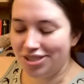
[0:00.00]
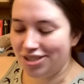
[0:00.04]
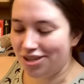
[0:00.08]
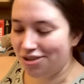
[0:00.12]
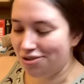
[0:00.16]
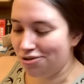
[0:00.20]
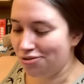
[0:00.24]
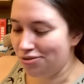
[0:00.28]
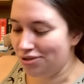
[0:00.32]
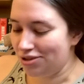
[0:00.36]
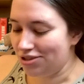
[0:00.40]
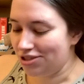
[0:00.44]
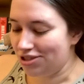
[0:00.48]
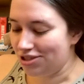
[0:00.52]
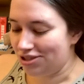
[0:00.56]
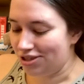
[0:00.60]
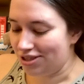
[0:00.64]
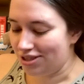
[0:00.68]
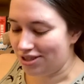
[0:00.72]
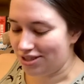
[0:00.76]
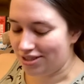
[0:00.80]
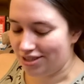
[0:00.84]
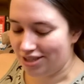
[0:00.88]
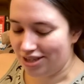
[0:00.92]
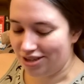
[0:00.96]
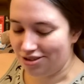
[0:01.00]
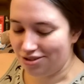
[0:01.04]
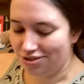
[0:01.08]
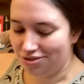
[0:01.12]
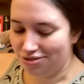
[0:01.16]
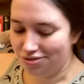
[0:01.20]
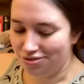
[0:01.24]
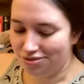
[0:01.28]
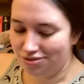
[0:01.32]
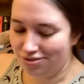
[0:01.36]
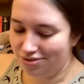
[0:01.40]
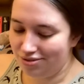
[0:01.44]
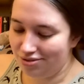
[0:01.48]
I hope you enjoyed this
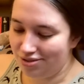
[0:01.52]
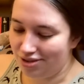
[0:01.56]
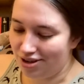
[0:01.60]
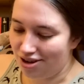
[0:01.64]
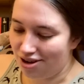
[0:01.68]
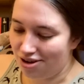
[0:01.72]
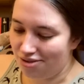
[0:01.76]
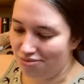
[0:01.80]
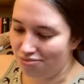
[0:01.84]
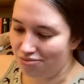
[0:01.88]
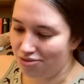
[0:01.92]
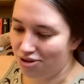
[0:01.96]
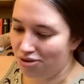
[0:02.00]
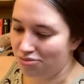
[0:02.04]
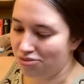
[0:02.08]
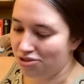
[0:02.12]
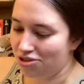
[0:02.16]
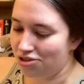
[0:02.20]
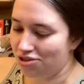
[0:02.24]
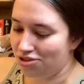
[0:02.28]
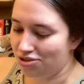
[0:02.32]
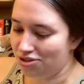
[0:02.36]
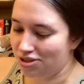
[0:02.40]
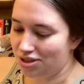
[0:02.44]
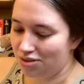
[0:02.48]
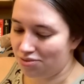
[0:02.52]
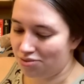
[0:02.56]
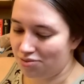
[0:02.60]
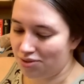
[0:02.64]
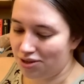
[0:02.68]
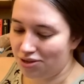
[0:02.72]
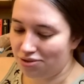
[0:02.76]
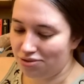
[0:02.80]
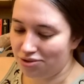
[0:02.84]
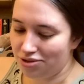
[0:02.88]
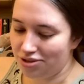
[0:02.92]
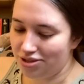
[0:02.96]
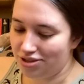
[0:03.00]
little rummage through some of my
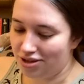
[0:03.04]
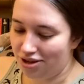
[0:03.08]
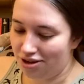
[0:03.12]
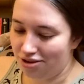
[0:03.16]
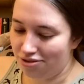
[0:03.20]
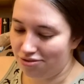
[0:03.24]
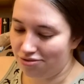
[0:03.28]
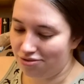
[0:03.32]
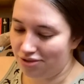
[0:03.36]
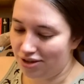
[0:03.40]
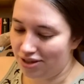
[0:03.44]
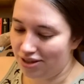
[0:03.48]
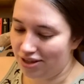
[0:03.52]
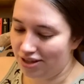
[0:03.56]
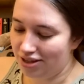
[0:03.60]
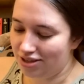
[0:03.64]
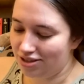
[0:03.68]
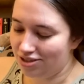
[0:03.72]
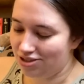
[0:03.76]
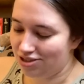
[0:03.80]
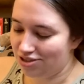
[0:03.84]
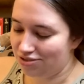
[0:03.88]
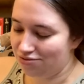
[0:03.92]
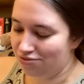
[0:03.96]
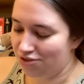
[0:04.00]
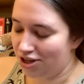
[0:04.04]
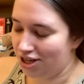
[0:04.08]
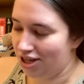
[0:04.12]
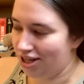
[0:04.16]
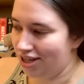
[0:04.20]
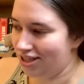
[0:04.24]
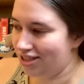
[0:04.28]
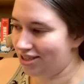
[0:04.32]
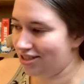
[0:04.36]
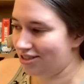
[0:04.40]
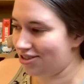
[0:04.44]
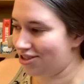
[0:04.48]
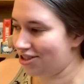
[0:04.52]
old stuff. I think it's just funny
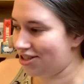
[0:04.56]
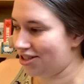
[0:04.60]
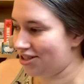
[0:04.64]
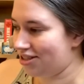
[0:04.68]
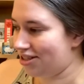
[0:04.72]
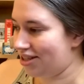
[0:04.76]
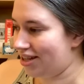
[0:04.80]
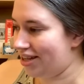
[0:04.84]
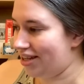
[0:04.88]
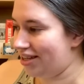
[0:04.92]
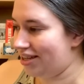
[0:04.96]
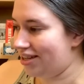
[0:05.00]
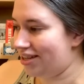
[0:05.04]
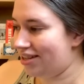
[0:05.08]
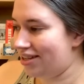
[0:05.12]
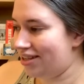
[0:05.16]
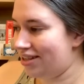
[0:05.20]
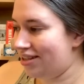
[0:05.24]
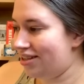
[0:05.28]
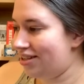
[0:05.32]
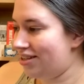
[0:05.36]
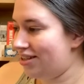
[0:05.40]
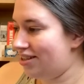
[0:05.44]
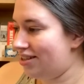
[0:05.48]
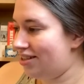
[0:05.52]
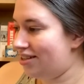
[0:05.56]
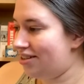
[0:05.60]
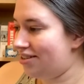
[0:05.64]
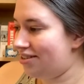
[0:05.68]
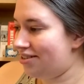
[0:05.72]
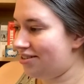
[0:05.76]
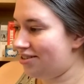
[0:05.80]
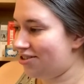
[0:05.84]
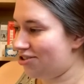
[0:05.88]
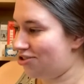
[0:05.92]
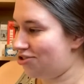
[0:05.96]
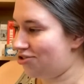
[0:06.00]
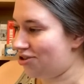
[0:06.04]
to look at like
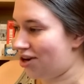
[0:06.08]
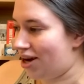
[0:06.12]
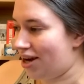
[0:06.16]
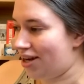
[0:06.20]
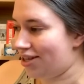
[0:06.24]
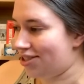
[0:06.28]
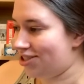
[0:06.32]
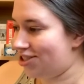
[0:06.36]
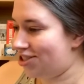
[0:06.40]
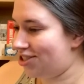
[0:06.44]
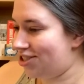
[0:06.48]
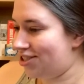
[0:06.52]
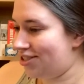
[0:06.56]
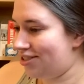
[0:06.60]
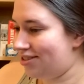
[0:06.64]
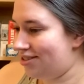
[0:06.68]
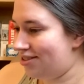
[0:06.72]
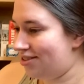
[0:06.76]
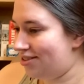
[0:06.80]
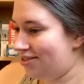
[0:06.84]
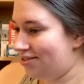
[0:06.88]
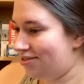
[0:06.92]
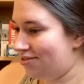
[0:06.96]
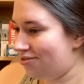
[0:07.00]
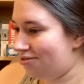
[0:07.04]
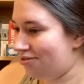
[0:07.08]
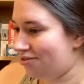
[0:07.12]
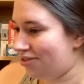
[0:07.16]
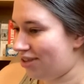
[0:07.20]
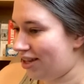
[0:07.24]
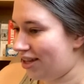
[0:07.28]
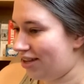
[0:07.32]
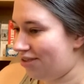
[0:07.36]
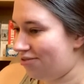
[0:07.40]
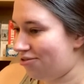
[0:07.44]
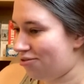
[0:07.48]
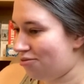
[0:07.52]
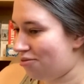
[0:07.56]
the trash
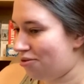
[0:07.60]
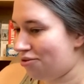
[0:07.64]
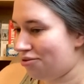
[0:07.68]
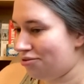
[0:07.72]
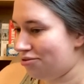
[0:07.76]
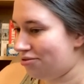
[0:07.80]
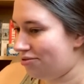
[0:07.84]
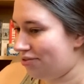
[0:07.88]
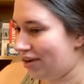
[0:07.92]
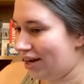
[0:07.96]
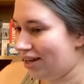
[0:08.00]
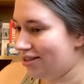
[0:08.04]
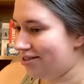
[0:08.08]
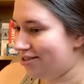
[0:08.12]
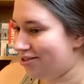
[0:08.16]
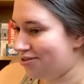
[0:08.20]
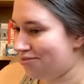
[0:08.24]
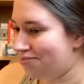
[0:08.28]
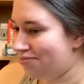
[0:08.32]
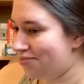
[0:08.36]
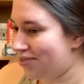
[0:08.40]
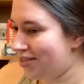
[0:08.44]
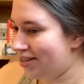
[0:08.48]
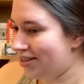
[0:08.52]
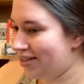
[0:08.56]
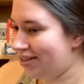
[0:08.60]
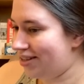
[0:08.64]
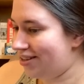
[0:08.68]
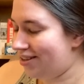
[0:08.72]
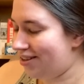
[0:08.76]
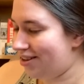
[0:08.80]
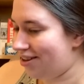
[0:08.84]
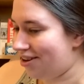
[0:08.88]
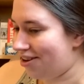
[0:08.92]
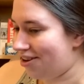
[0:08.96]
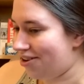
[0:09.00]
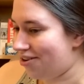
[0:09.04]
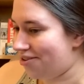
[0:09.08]
like from old fandom,
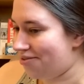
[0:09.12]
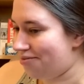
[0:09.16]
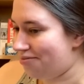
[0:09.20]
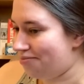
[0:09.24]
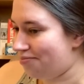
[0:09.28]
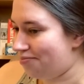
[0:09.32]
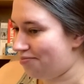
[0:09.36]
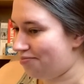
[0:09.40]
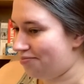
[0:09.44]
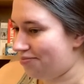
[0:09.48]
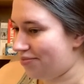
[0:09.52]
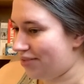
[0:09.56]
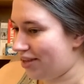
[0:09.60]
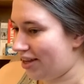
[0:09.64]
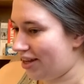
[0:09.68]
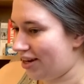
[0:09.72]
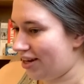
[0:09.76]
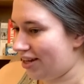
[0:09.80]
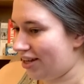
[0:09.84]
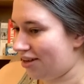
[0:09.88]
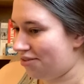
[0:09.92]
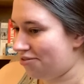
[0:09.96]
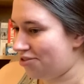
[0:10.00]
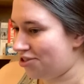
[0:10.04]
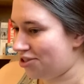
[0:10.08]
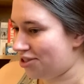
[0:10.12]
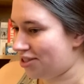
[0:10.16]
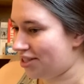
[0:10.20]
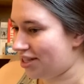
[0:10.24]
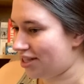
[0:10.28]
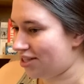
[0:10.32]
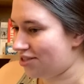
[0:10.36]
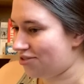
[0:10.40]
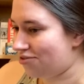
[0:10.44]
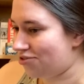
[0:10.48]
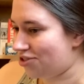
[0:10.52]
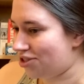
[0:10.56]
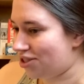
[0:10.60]
and it gives you a
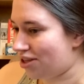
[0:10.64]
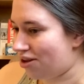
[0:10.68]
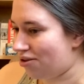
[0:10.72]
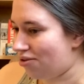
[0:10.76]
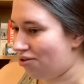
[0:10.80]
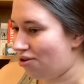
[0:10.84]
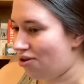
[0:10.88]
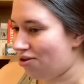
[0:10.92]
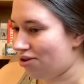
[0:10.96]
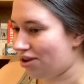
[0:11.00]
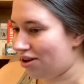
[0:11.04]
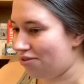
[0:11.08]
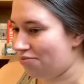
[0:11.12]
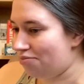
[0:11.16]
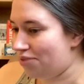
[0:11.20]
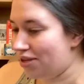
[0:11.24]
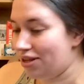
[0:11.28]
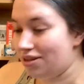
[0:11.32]
sense of just how long I've